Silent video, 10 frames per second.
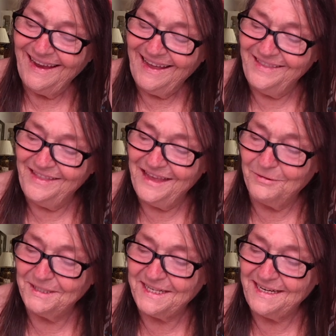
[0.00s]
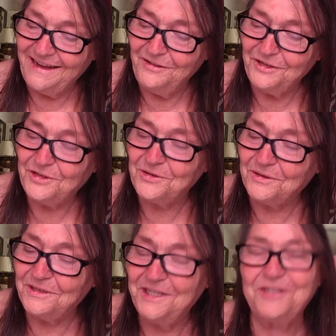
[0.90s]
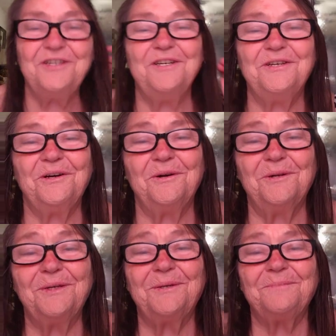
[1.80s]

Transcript: And then there was another story she told.